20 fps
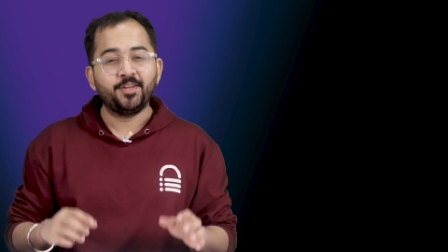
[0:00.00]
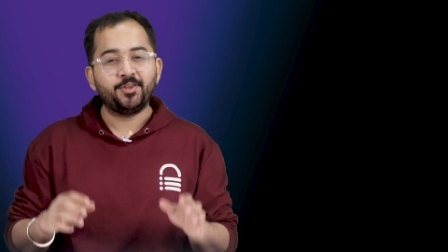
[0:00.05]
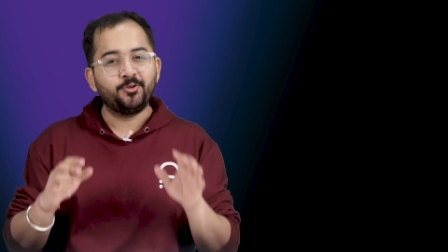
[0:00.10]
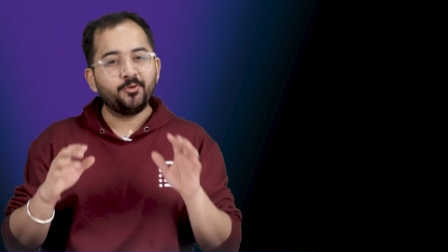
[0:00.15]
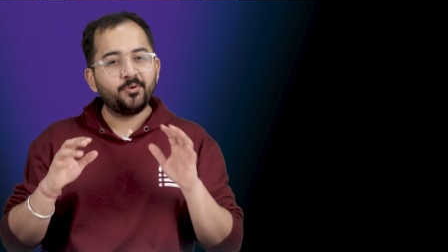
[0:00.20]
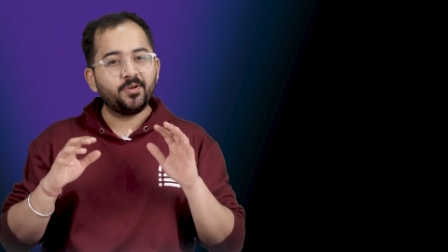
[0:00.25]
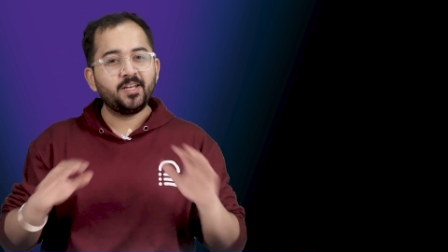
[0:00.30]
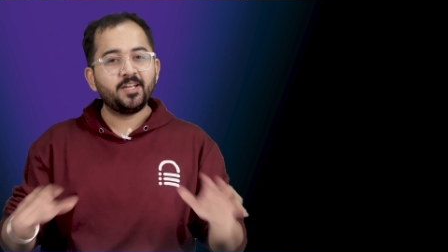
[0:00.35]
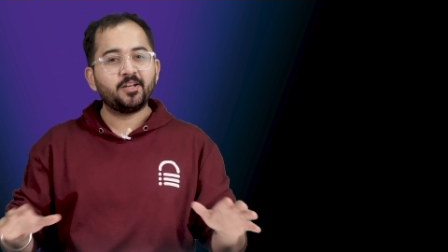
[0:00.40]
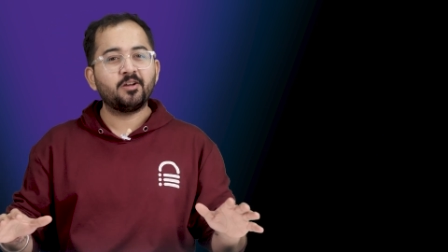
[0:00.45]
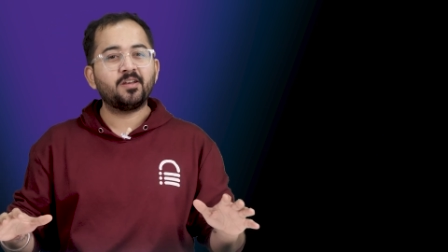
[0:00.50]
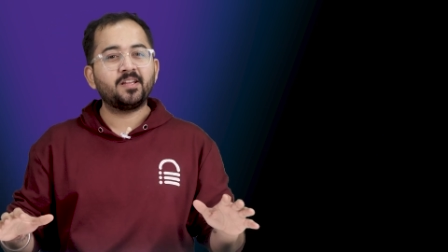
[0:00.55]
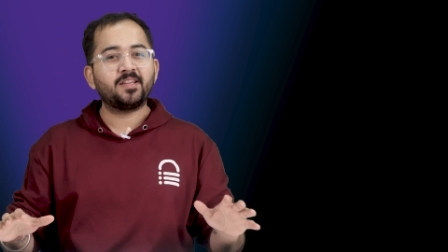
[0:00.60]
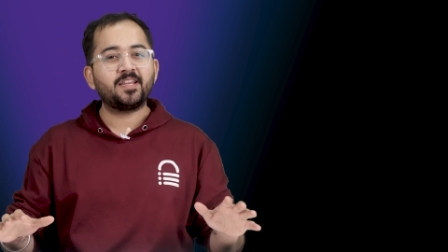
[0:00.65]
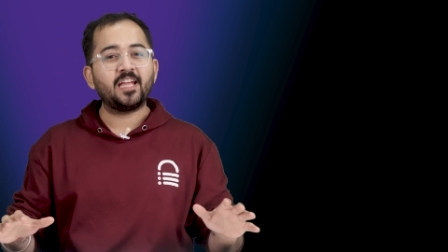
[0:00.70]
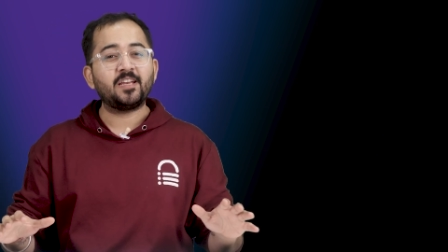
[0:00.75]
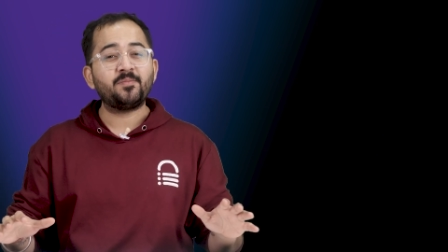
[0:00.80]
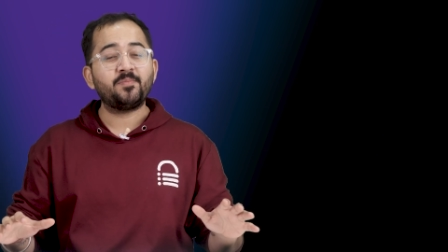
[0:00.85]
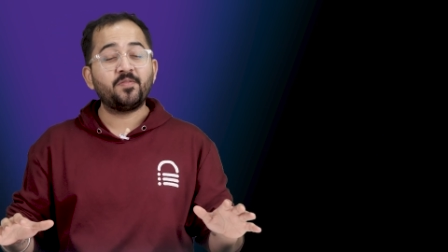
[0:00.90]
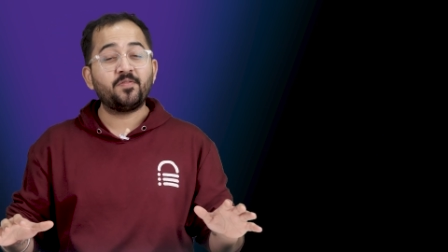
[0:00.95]
You're really gonna
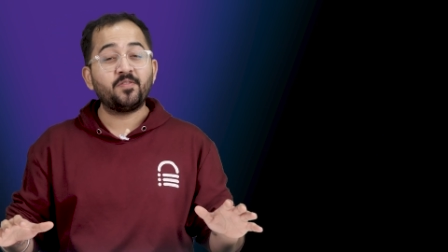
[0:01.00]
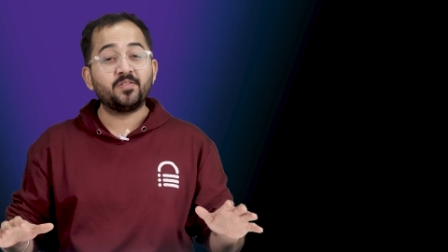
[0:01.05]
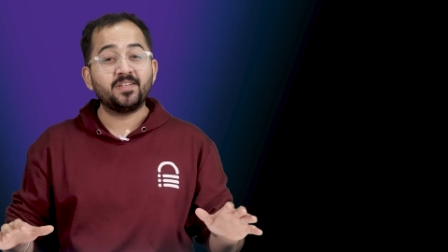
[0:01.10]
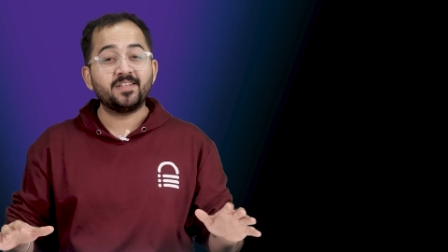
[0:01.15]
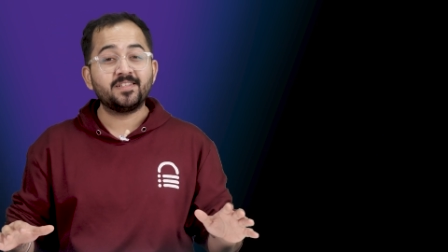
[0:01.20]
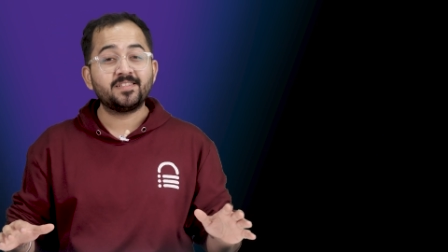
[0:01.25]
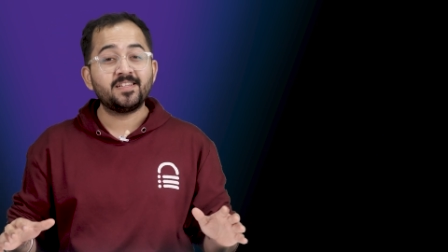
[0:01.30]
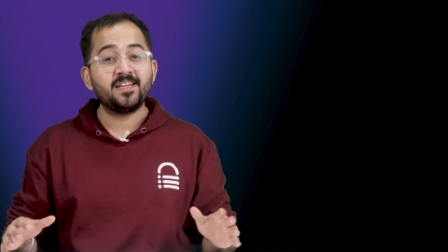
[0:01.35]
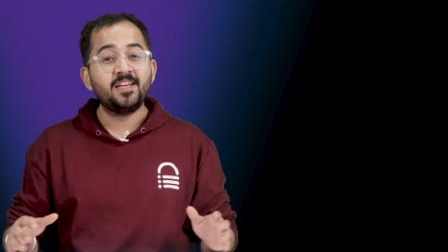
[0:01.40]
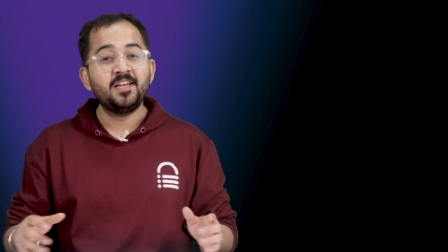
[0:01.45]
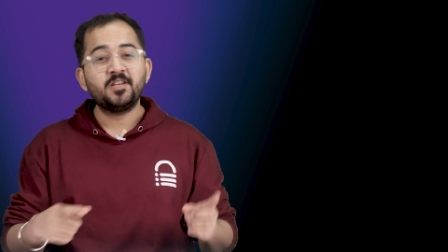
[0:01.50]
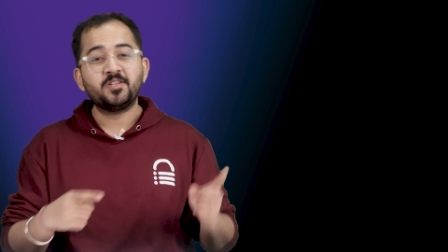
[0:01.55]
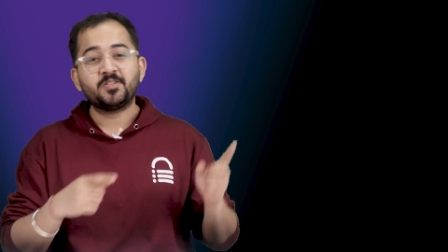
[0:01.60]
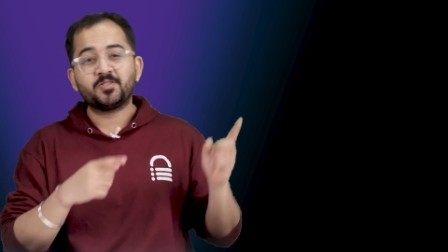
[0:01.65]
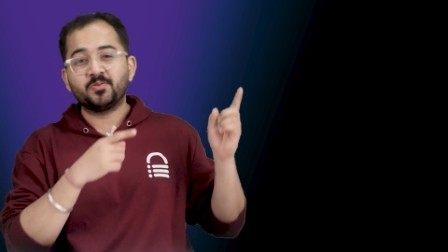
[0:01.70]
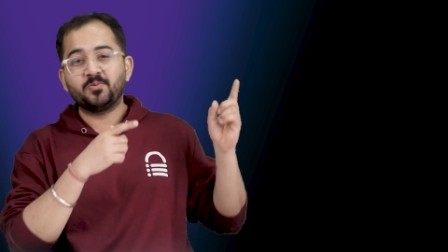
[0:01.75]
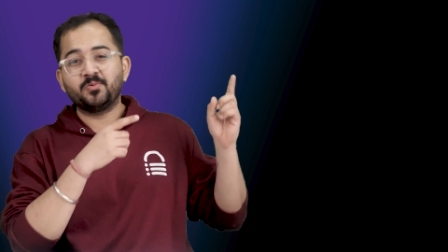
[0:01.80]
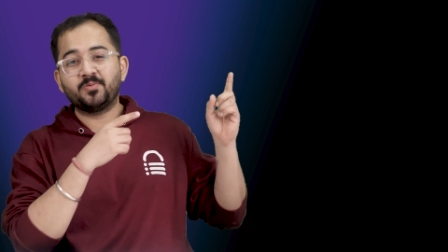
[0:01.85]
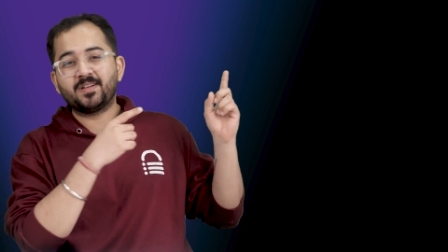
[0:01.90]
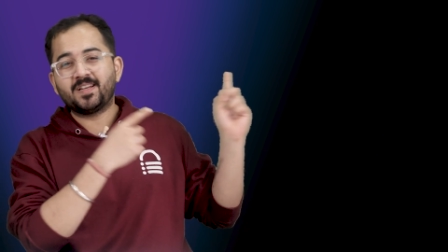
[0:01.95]
thank me for this.
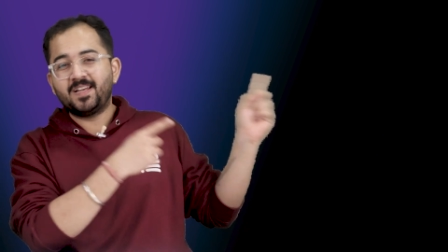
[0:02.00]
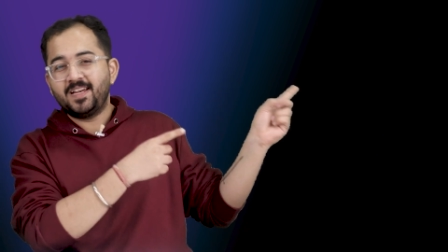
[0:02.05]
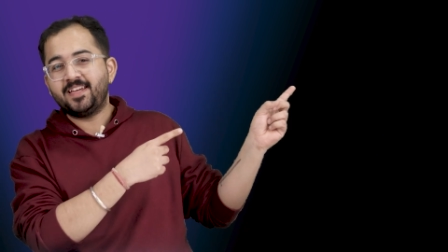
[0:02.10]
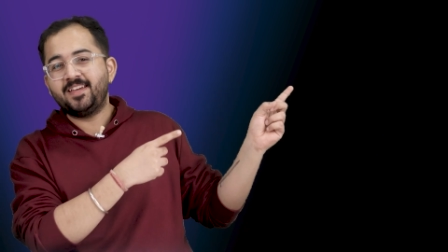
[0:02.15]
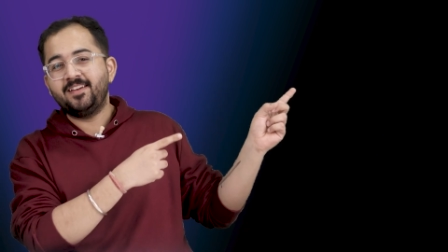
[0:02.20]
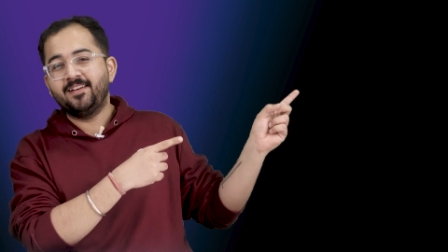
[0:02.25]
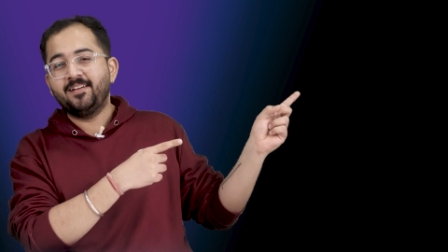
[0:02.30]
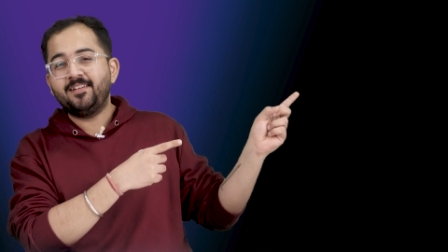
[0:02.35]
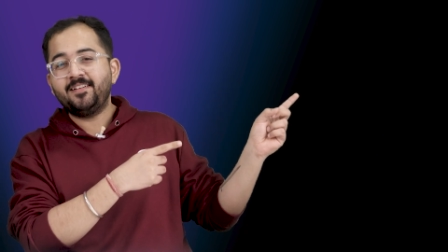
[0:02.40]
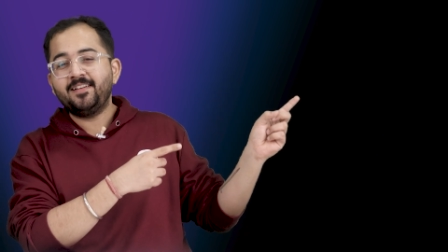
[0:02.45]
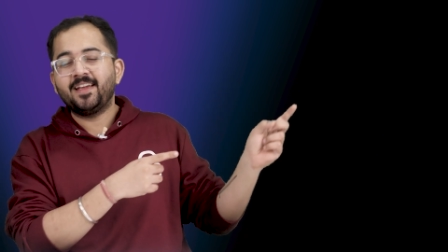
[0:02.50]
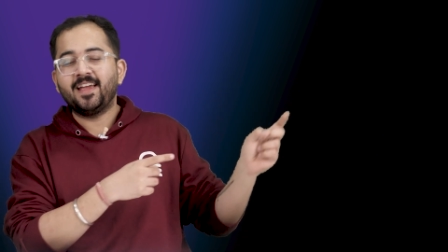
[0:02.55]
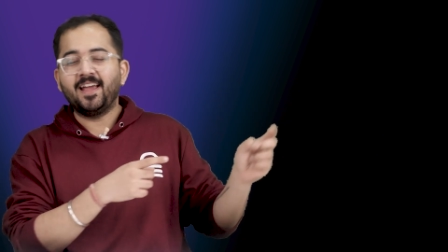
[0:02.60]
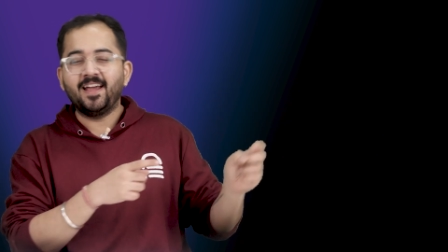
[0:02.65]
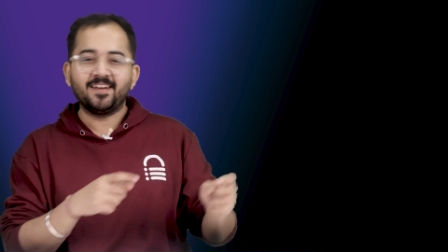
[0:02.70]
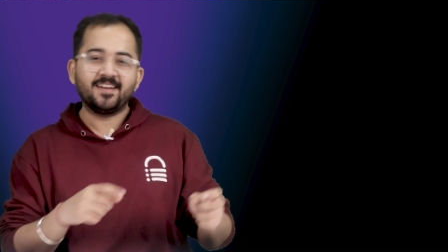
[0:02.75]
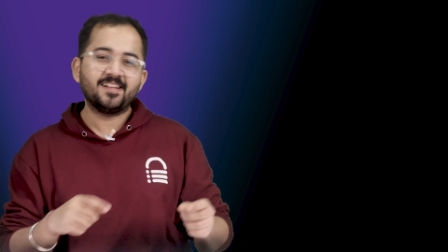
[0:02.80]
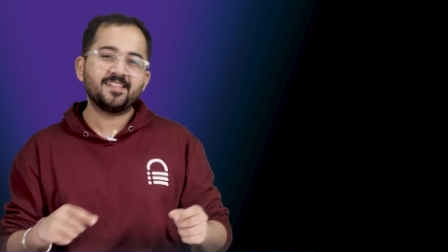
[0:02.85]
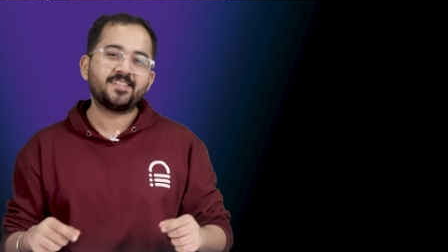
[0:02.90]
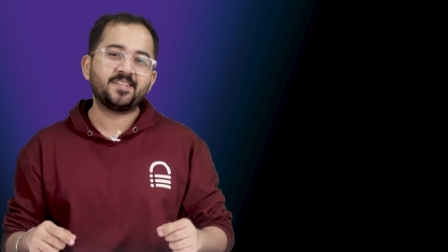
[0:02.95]
So click here
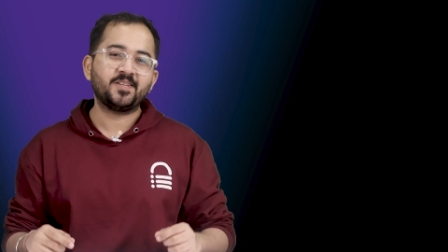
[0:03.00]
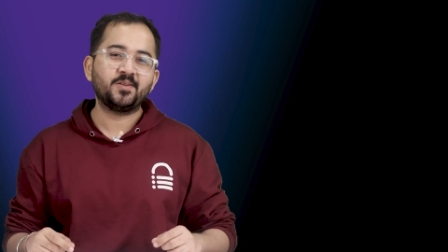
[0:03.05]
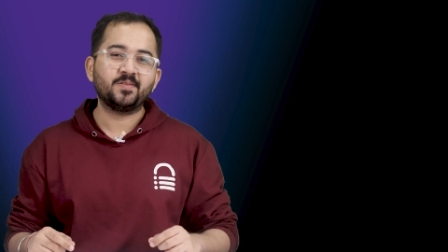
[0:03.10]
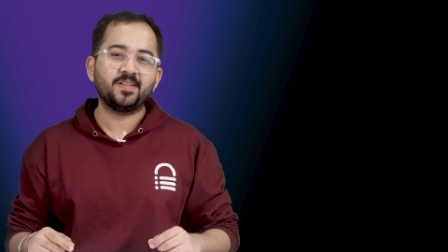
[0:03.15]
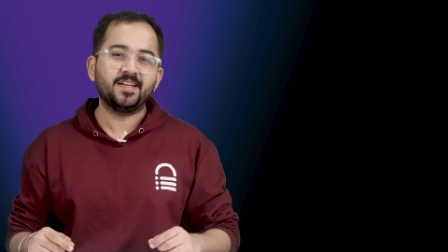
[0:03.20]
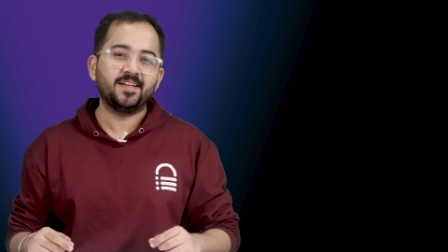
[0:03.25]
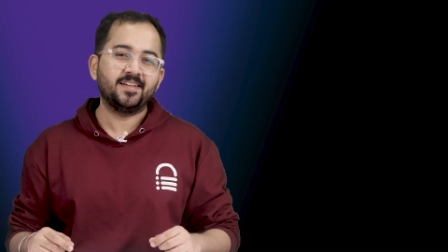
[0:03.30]
and I'll see you